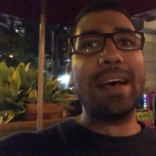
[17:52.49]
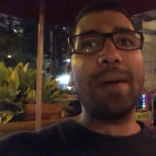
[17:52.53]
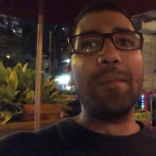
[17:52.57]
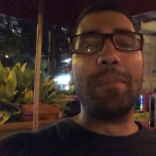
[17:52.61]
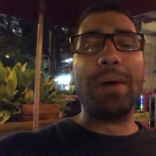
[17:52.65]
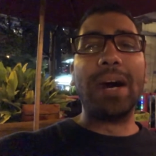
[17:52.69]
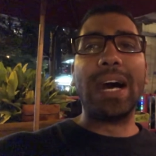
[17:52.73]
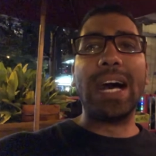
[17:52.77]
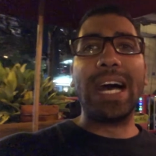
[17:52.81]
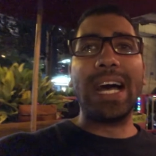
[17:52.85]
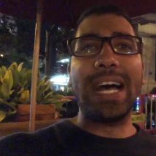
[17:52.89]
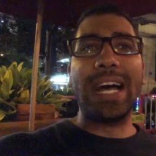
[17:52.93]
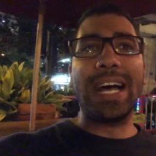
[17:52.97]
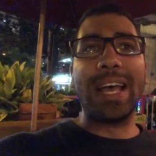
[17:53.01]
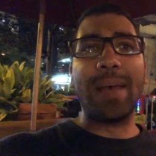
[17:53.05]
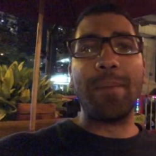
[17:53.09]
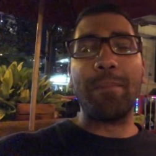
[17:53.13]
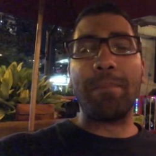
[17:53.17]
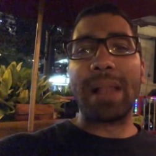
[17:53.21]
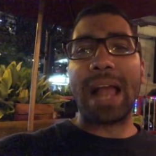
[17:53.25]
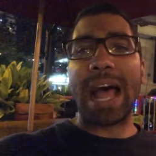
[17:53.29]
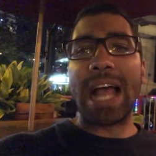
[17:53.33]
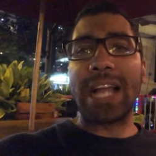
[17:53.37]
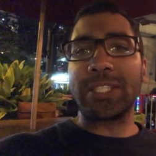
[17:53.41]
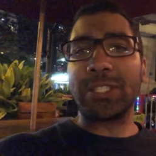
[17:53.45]
But a
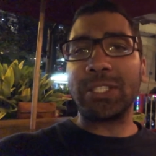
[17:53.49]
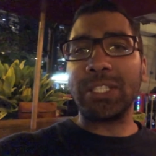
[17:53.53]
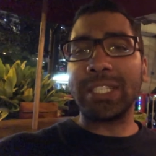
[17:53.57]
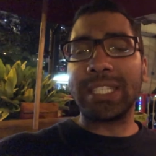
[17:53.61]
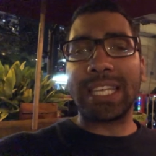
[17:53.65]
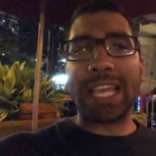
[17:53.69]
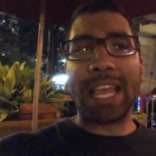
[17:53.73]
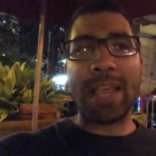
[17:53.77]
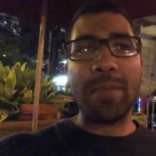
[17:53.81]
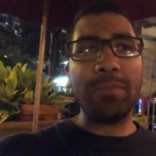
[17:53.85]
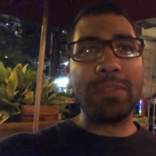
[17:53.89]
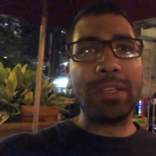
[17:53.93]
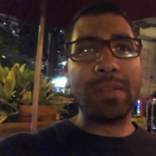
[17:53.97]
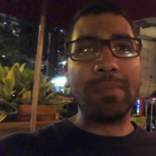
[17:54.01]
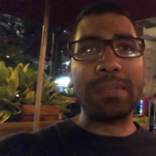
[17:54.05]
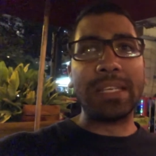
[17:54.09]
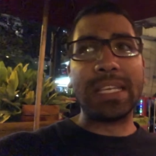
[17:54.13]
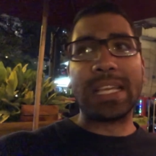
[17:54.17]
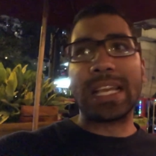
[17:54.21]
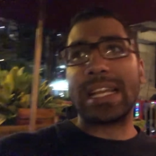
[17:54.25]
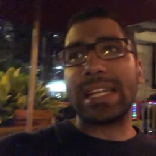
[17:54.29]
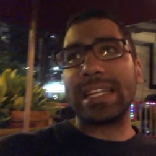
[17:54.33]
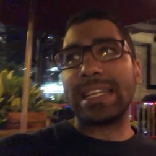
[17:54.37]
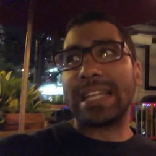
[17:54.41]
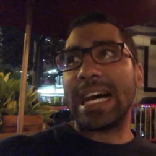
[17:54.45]
black dude came to
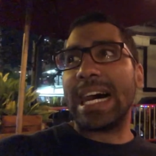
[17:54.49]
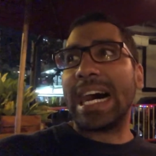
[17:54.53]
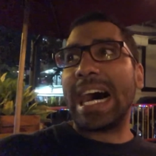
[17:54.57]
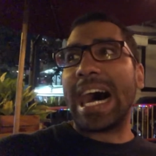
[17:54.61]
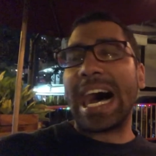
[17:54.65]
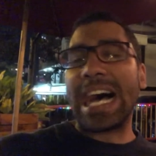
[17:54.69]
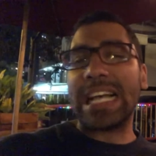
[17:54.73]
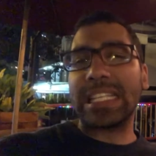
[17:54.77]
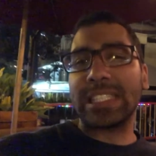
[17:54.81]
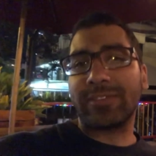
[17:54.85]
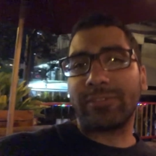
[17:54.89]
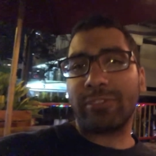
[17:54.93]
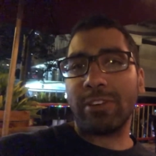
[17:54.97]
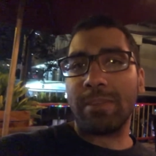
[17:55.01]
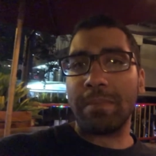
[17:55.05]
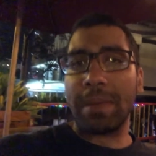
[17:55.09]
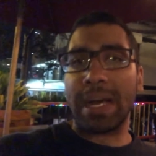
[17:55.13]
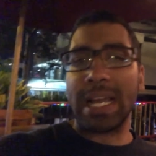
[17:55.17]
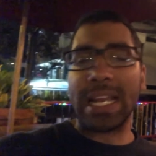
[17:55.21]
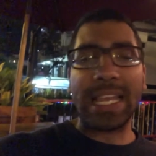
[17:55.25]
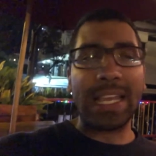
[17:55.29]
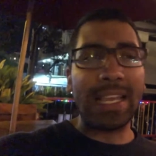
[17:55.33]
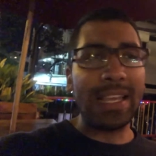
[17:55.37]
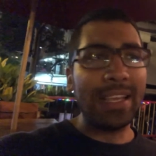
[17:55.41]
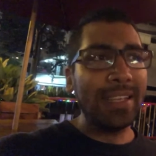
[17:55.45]
me and uh, asked for
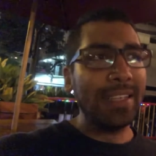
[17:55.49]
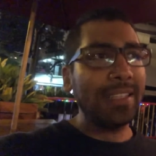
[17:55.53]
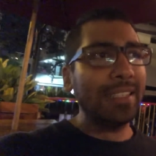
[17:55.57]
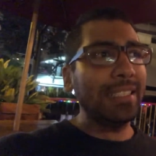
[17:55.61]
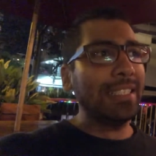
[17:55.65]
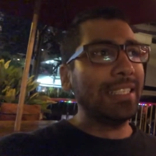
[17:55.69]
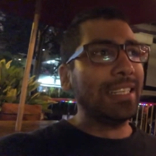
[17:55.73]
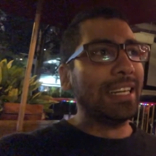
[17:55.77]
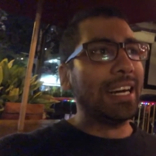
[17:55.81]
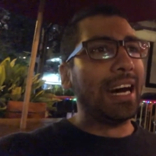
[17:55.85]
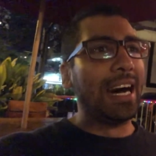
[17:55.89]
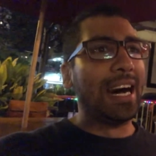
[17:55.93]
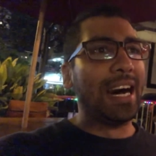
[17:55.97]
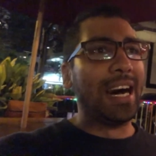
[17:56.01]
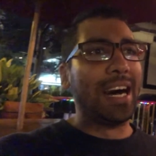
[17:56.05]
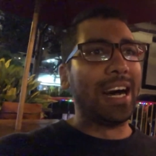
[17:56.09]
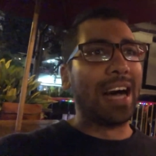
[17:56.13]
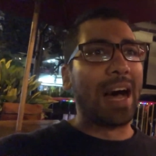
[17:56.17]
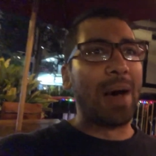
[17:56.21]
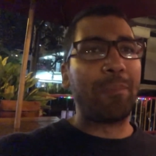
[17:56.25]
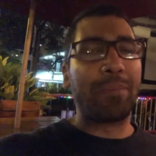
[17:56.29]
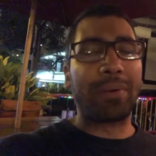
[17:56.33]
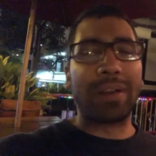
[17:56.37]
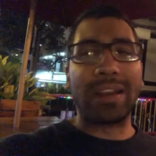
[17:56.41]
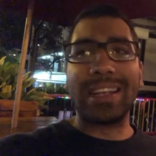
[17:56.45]
money. Uh,
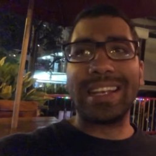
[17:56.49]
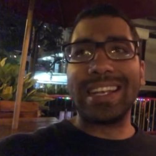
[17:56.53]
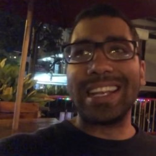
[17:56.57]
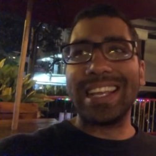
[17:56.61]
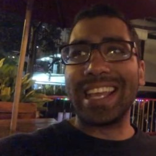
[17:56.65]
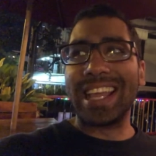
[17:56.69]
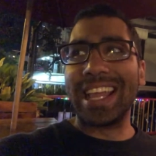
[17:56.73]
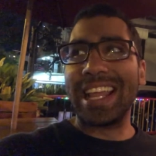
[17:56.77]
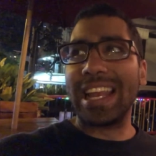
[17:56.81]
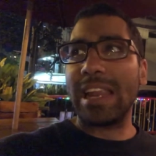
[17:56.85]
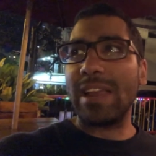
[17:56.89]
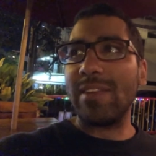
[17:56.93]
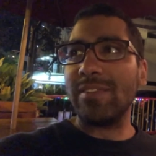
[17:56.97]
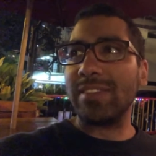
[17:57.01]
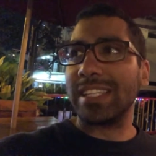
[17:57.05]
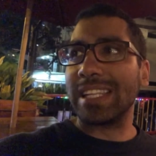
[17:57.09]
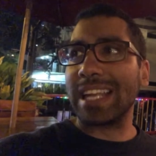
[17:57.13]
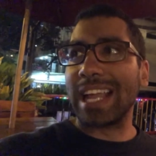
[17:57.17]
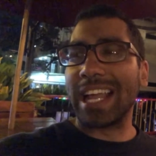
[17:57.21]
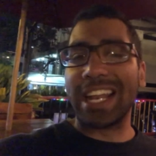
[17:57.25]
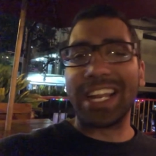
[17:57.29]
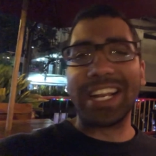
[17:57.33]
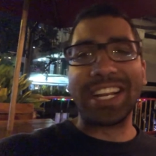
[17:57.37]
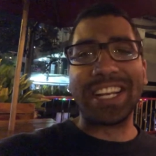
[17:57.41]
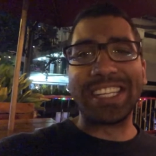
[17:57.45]
apparently, he lives in
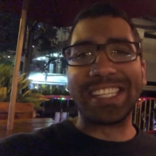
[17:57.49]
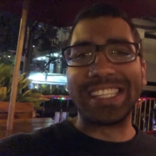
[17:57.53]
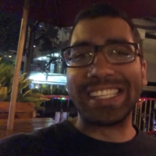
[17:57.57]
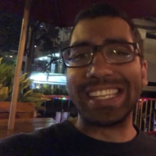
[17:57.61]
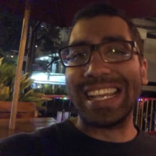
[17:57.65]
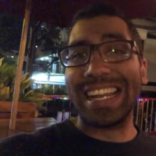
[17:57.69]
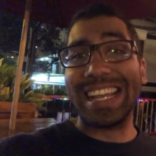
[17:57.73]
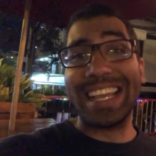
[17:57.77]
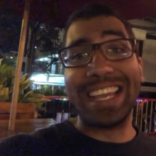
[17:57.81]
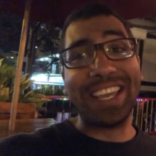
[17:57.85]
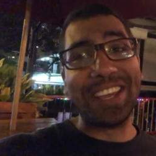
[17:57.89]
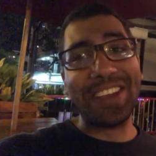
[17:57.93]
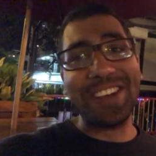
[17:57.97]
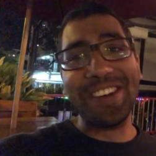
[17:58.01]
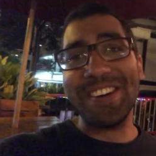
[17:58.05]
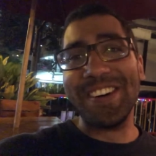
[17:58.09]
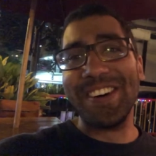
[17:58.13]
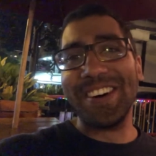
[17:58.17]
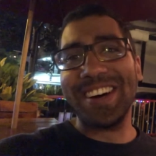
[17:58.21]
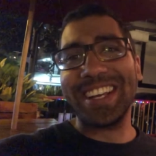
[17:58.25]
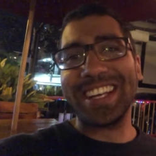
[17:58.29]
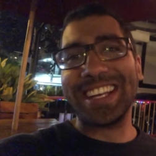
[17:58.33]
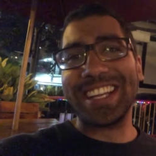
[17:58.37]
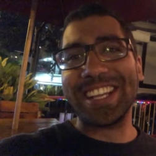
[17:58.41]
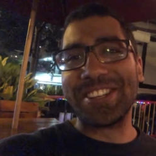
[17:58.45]
another city. You
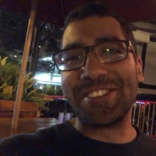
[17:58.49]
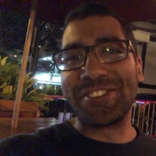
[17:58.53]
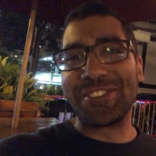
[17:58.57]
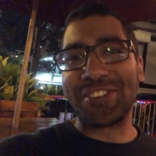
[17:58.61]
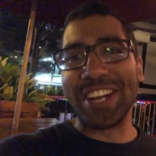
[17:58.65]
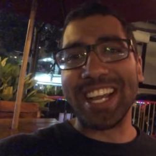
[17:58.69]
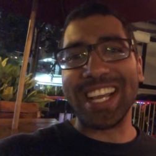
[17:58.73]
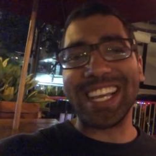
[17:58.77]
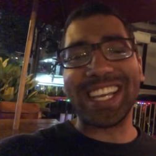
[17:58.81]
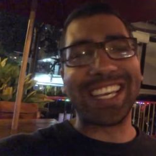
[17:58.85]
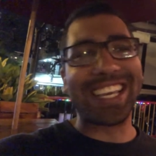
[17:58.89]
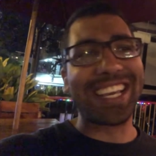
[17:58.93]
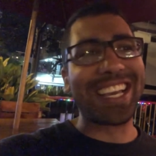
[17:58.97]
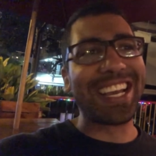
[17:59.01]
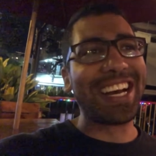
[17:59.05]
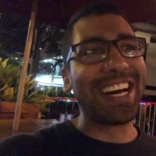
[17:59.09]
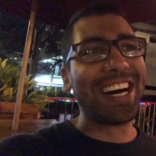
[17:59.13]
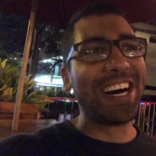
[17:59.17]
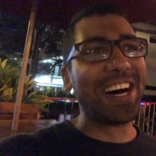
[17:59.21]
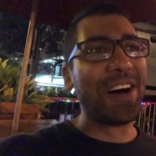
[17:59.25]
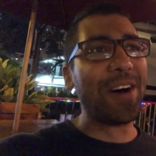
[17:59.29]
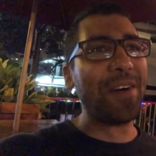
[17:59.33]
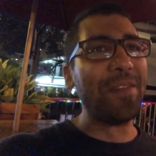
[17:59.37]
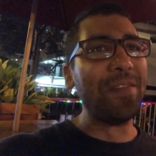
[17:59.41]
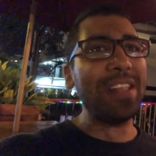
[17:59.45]
know the trick.
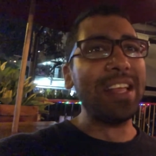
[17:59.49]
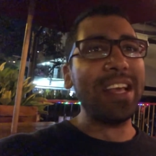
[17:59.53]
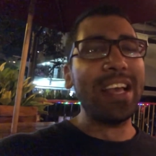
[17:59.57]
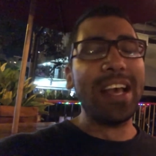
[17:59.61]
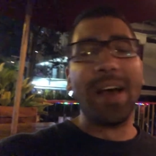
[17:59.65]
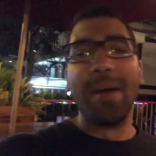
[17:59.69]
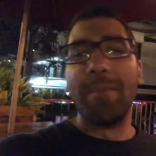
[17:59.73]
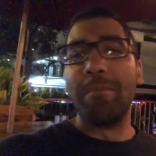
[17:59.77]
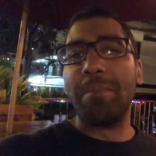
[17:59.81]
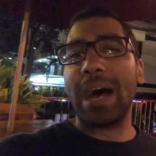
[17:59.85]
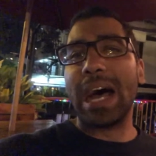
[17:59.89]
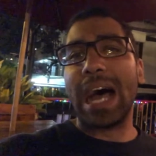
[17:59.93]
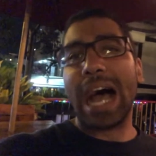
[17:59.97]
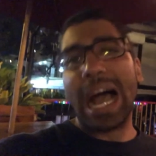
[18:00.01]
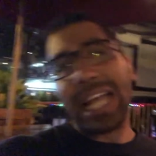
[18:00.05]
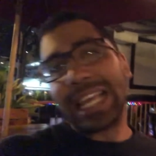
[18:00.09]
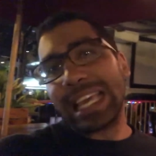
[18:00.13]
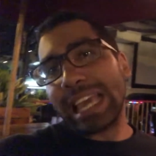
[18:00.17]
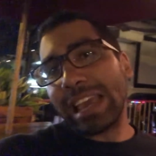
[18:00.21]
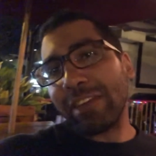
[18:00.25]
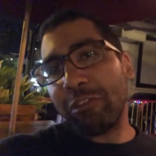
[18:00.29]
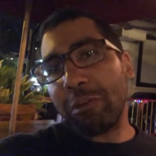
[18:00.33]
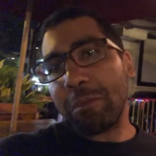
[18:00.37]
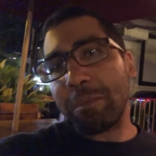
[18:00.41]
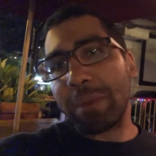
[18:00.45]
Uh, but I
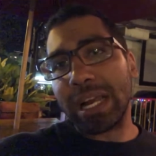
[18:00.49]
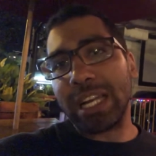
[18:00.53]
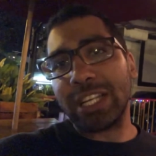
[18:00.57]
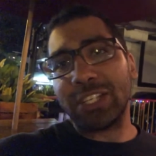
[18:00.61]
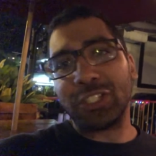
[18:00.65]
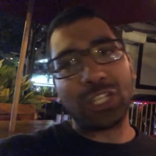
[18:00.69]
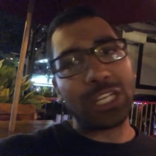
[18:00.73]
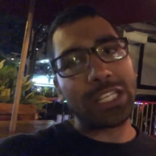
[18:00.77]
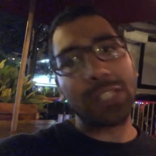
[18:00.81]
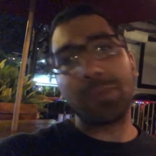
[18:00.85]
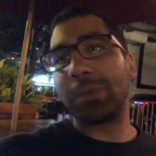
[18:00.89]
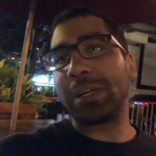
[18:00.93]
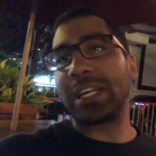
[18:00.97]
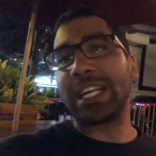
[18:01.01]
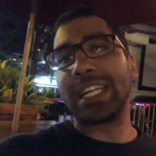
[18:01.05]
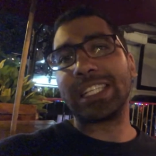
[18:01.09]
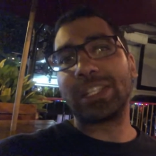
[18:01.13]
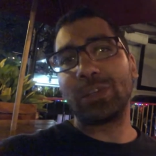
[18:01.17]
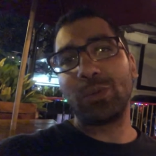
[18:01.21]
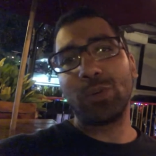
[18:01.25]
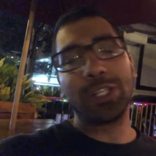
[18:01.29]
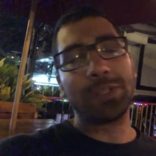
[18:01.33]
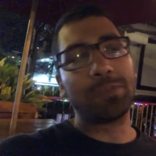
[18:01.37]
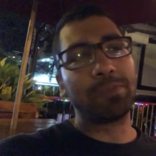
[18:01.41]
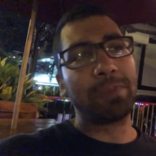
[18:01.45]
gave him money just because
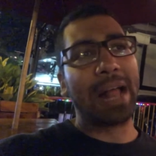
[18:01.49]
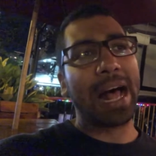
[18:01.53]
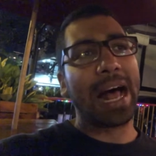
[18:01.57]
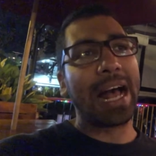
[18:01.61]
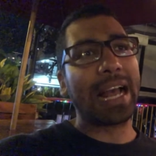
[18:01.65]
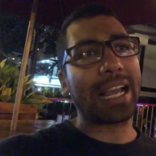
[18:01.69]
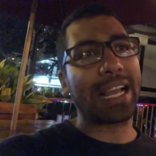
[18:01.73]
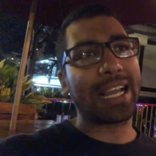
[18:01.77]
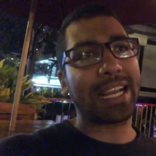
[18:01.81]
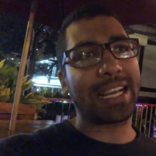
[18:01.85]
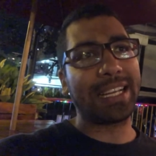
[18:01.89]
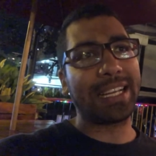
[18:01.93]
he was black.